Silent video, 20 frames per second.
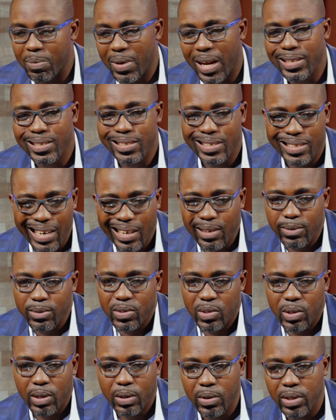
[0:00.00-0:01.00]
um, I
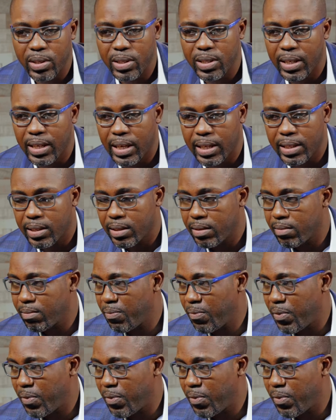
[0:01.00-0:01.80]
doubt you're going to get